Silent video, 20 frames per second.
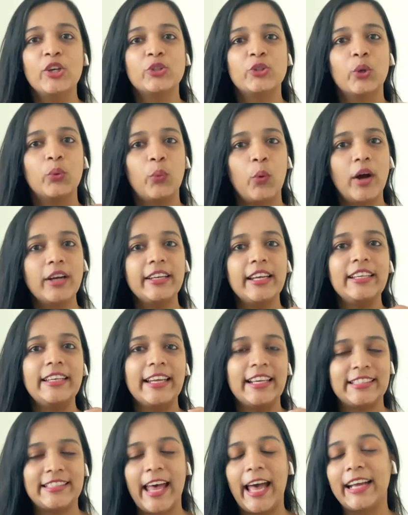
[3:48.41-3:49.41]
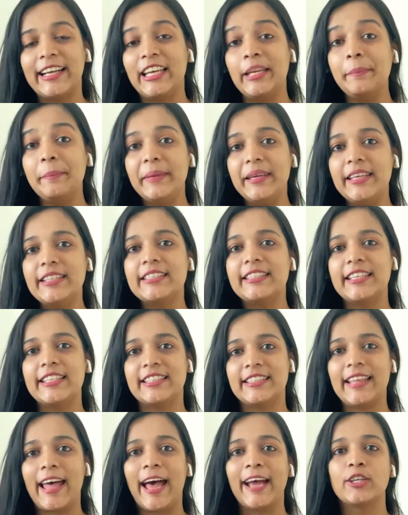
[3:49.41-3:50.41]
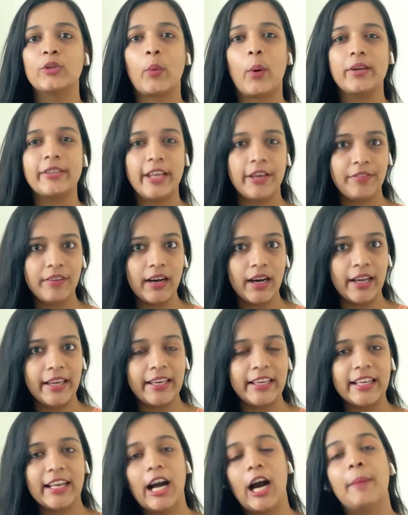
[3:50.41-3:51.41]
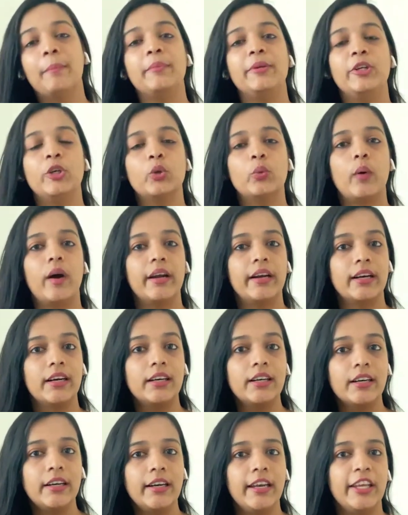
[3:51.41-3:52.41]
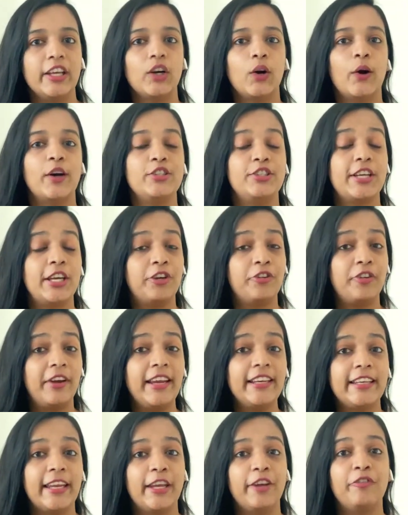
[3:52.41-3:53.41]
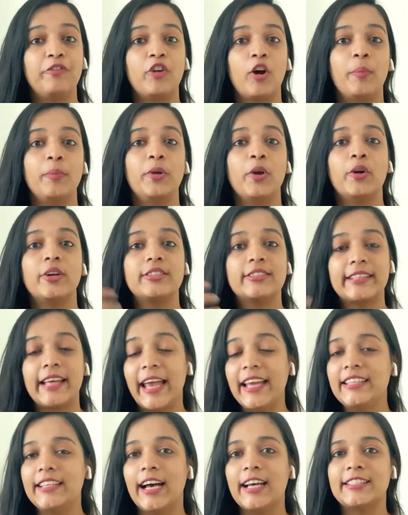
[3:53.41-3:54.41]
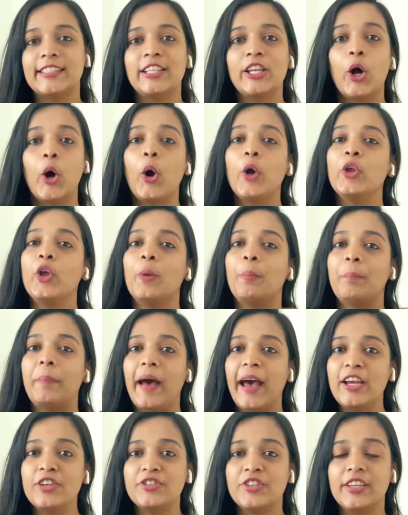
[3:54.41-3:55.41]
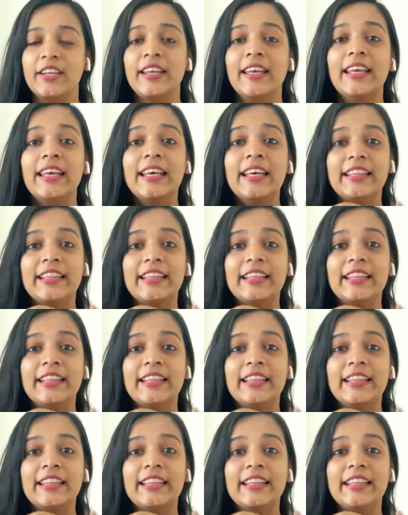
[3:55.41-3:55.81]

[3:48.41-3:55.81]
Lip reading: So what it exactly means is that whatever income you are earning or generating from your side hustle or your passion,